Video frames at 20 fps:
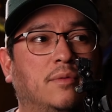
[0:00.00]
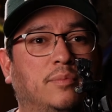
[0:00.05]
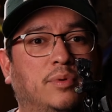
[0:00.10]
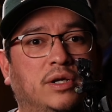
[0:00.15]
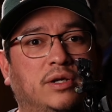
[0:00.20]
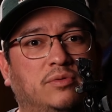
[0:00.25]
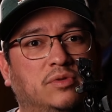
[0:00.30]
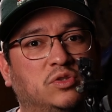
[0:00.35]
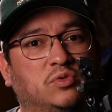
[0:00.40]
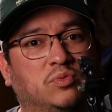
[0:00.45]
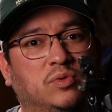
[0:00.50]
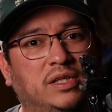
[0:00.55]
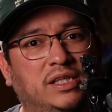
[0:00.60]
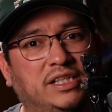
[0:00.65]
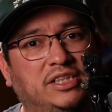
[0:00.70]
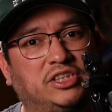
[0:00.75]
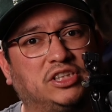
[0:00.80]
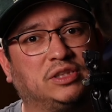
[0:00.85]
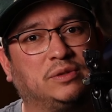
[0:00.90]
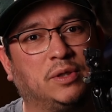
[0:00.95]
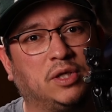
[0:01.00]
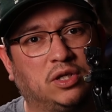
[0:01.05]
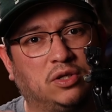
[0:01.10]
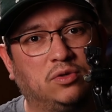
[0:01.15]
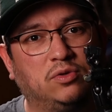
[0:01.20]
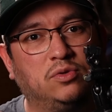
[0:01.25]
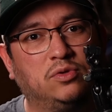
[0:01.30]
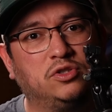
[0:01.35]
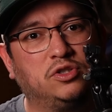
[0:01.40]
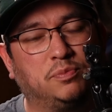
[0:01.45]
but it was really just
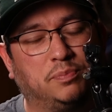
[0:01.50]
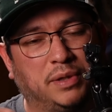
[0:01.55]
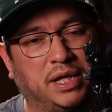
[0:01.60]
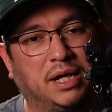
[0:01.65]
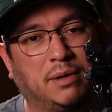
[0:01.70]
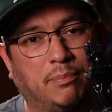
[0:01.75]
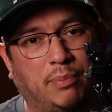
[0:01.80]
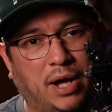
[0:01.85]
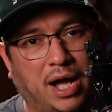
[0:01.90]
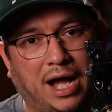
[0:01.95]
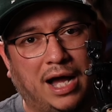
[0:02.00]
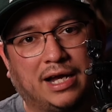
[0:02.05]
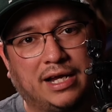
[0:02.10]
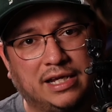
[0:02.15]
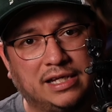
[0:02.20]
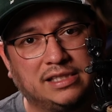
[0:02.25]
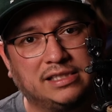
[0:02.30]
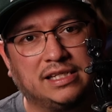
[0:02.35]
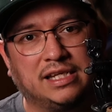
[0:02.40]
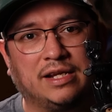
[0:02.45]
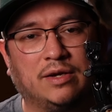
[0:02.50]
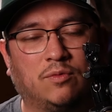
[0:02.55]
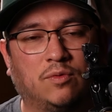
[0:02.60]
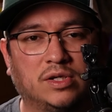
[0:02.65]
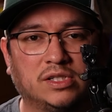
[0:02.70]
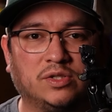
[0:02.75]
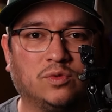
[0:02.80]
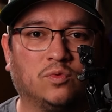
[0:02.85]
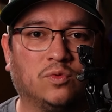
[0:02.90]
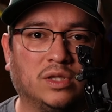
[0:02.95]
huge, big pockets, and it
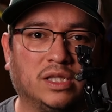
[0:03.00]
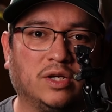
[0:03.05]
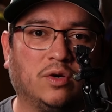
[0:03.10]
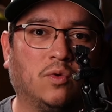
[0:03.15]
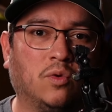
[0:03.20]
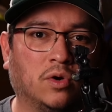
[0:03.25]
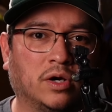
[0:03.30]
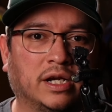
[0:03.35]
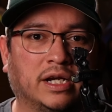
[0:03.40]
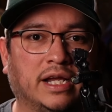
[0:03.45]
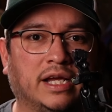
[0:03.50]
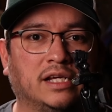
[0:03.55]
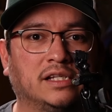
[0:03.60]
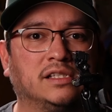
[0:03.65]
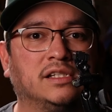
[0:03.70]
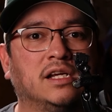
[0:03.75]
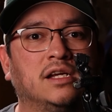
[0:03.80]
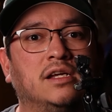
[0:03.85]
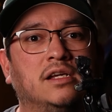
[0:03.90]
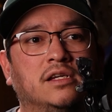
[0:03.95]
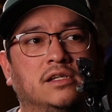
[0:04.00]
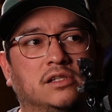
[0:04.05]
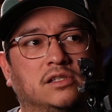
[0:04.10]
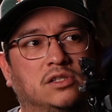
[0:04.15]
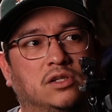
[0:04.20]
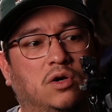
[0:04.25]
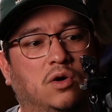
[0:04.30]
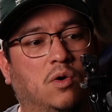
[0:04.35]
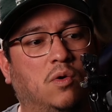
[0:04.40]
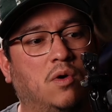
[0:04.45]
wasn't really organized.
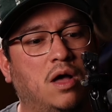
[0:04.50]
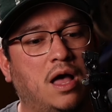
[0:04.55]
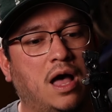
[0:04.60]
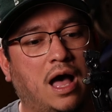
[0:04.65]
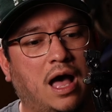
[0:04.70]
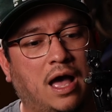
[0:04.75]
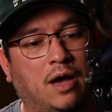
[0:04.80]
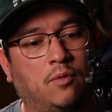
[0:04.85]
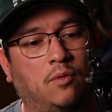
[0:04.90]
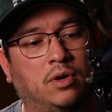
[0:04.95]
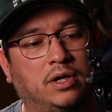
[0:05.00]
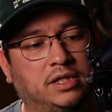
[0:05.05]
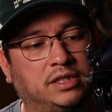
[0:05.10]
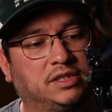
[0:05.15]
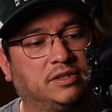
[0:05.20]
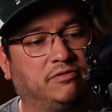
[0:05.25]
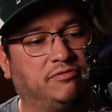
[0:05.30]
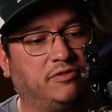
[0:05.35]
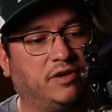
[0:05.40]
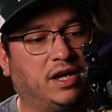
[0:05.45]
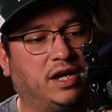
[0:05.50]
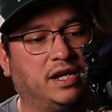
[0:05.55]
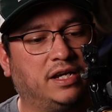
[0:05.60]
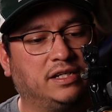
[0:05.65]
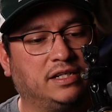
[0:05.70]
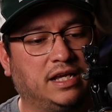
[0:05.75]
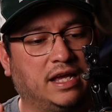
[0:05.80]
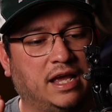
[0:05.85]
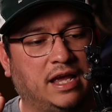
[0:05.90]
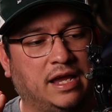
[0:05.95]
So I wanted to
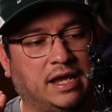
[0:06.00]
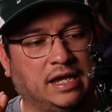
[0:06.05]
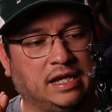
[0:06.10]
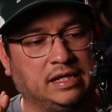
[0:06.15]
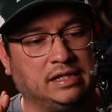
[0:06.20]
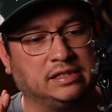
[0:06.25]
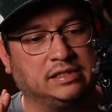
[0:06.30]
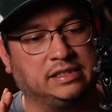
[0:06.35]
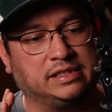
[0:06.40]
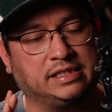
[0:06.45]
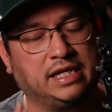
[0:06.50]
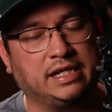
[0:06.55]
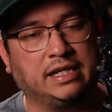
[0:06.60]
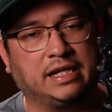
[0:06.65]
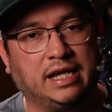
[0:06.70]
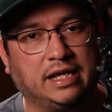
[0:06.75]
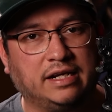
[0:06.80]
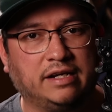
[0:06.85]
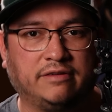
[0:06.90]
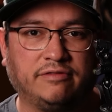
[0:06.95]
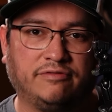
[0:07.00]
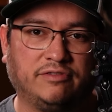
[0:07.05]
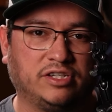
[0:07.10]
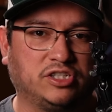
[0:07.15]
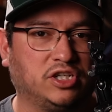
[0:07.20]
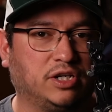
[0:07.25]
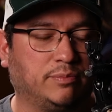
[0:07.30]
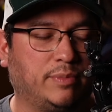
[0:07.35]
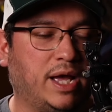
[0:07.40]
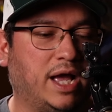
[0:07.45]
find a dedicated
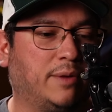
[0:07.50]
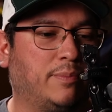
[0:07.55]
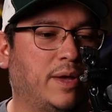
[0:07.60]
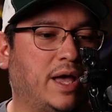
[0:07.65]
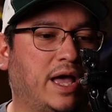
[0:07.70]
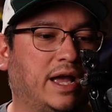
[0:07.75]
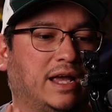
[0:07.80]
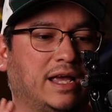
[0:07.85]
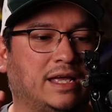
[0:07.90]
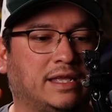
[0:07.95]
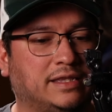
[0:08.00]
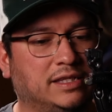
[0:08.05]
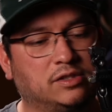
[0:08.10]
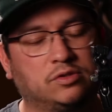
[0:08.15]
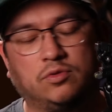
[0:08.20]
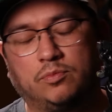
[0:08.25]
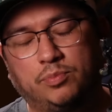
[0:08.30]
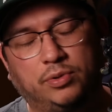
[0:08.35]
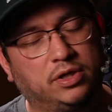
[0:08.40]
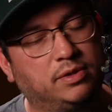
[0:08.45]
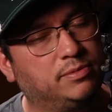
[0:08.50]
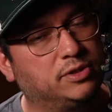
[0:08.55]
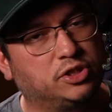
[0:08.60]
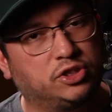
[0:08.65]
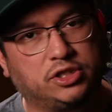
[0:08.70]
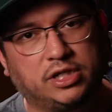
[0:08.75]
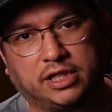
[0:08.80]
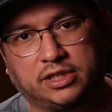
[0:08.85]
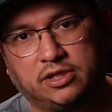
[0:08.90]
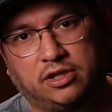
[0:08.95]
fishing backpack, and this one pretty
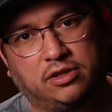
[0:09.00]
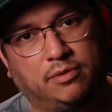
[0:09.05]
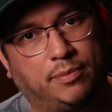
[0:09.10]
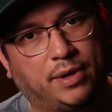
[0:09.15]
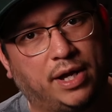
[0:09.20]
much checked all the